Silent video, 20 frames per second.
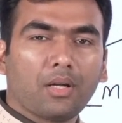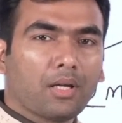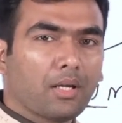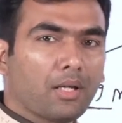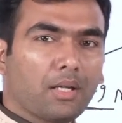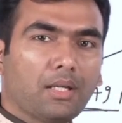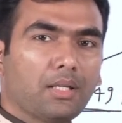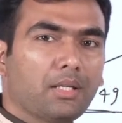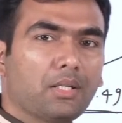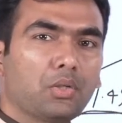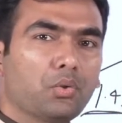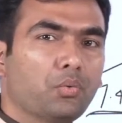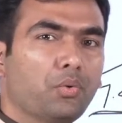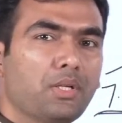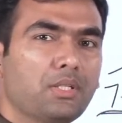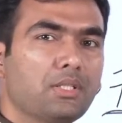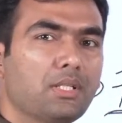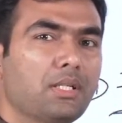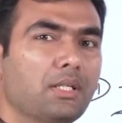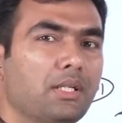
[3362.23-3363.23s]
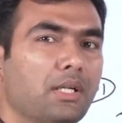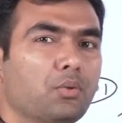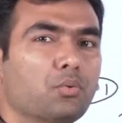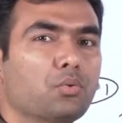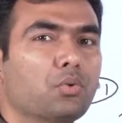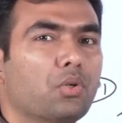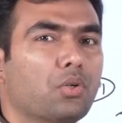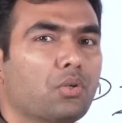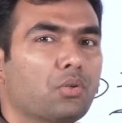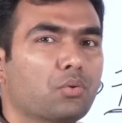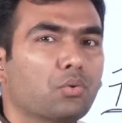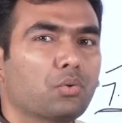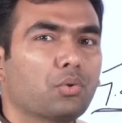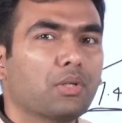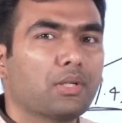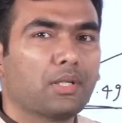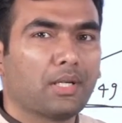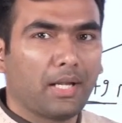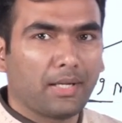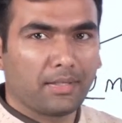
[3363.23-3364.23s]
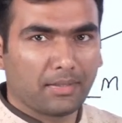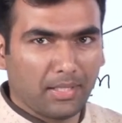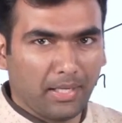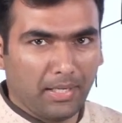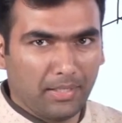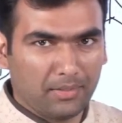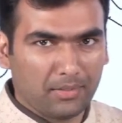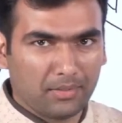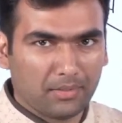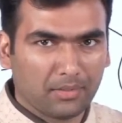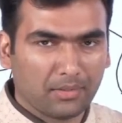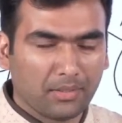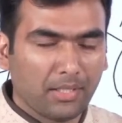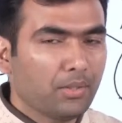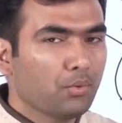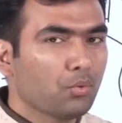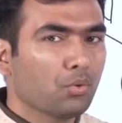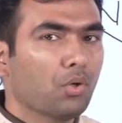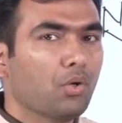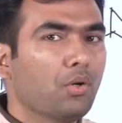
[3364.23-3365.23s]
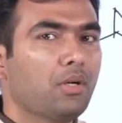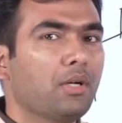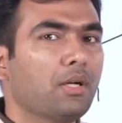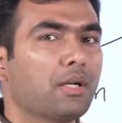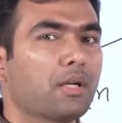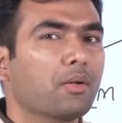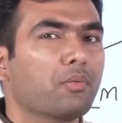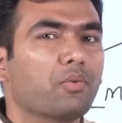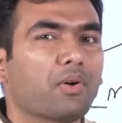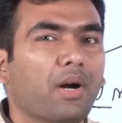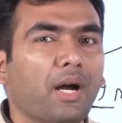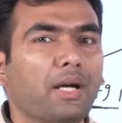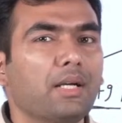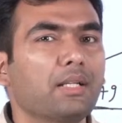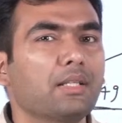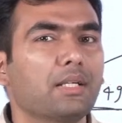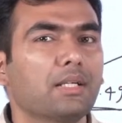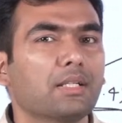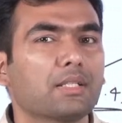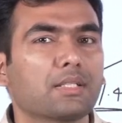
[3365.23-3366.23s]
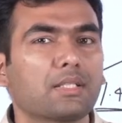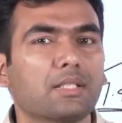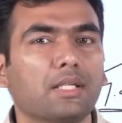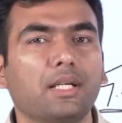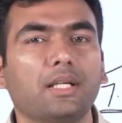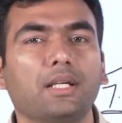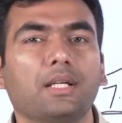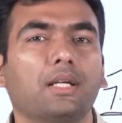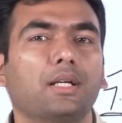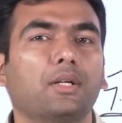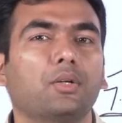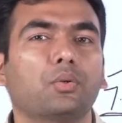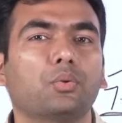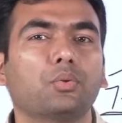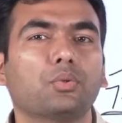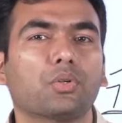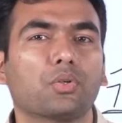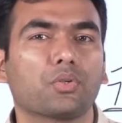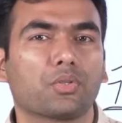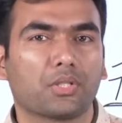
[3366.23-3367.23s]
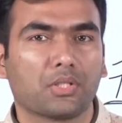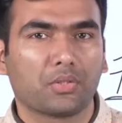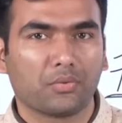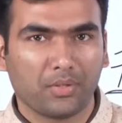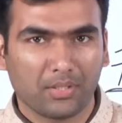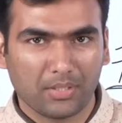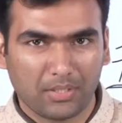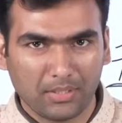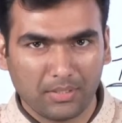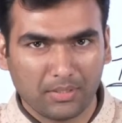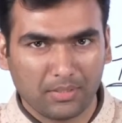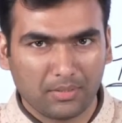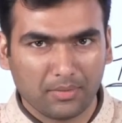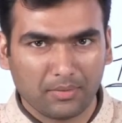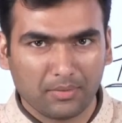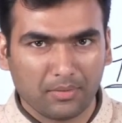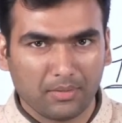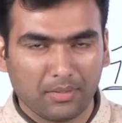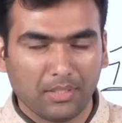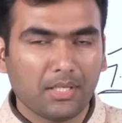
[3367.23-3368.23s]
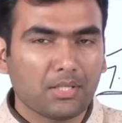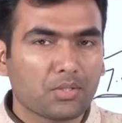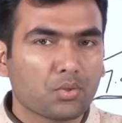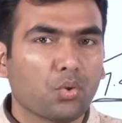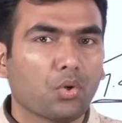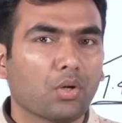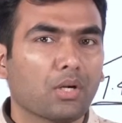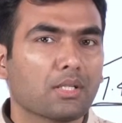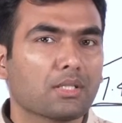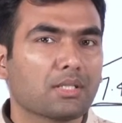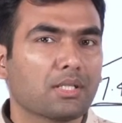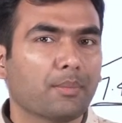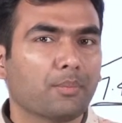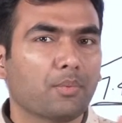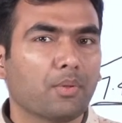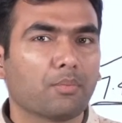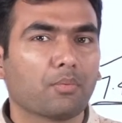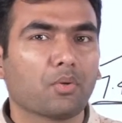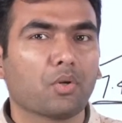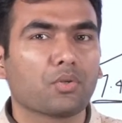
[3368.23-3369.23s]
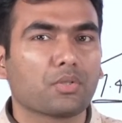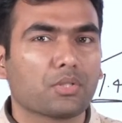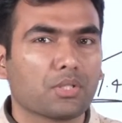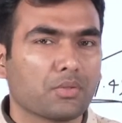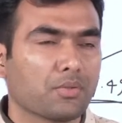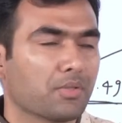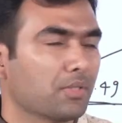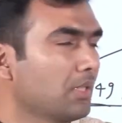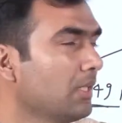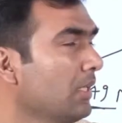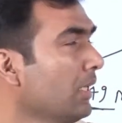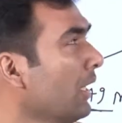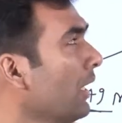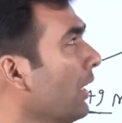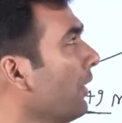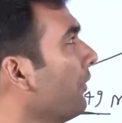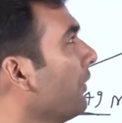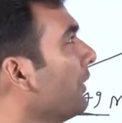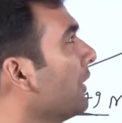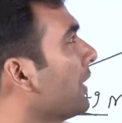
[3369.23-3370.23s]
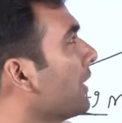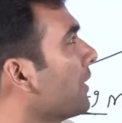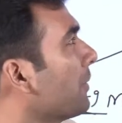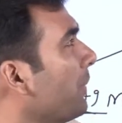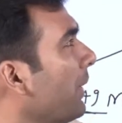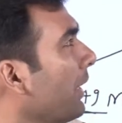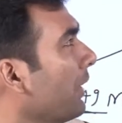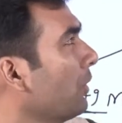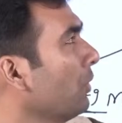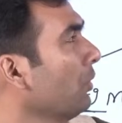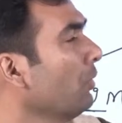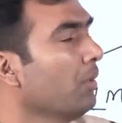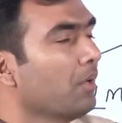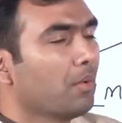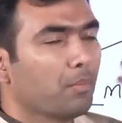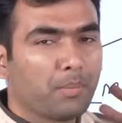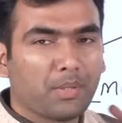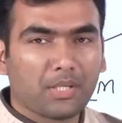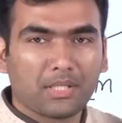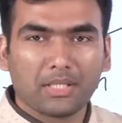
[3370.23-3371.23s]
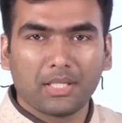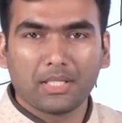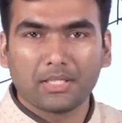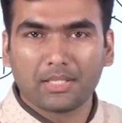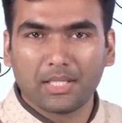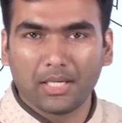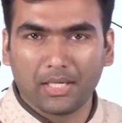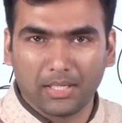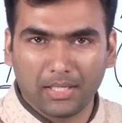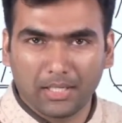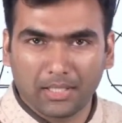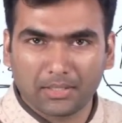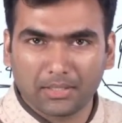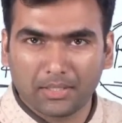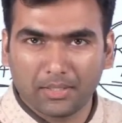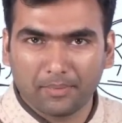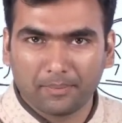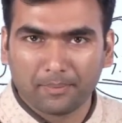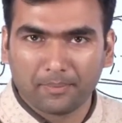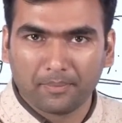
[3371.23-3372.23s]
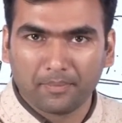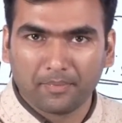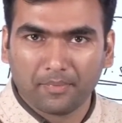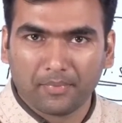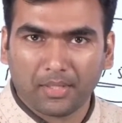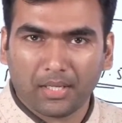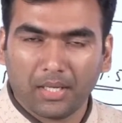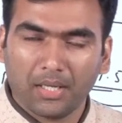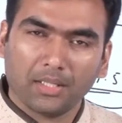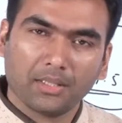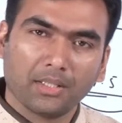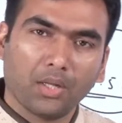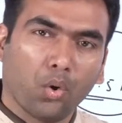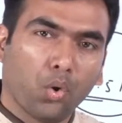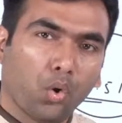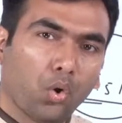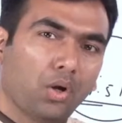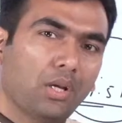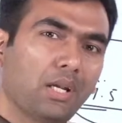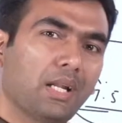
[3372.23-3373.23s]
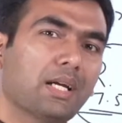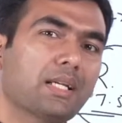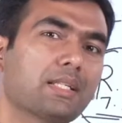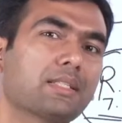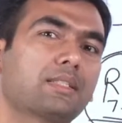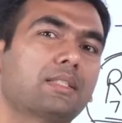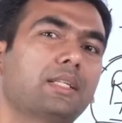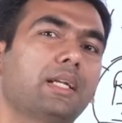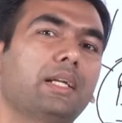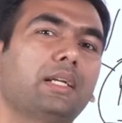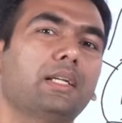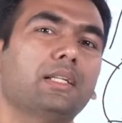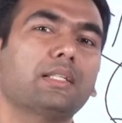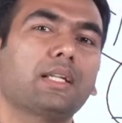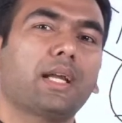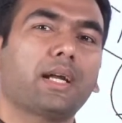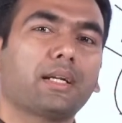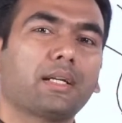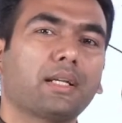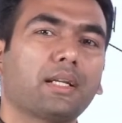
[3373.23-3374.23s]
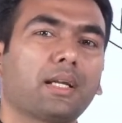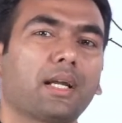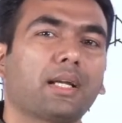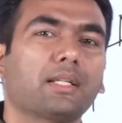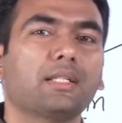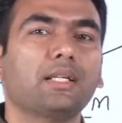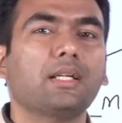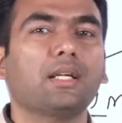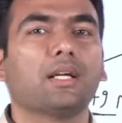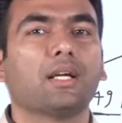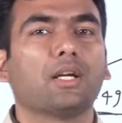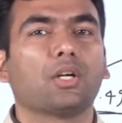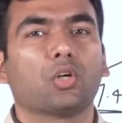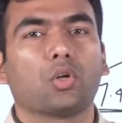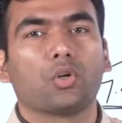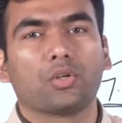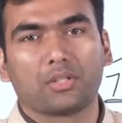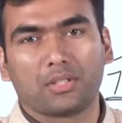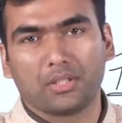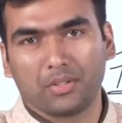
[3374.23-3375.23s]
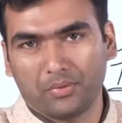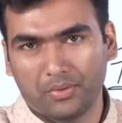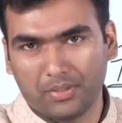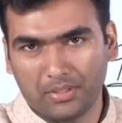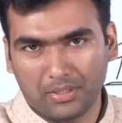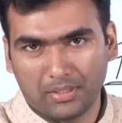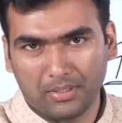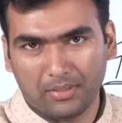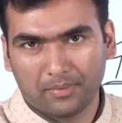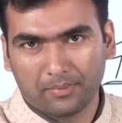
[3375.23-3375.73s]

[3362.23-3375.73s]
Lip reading: In USA, they do not do it like that. They do not divide the state into constituencies. There is no concept of constituency with respect to presidential election. The whole state is acting as a constituency.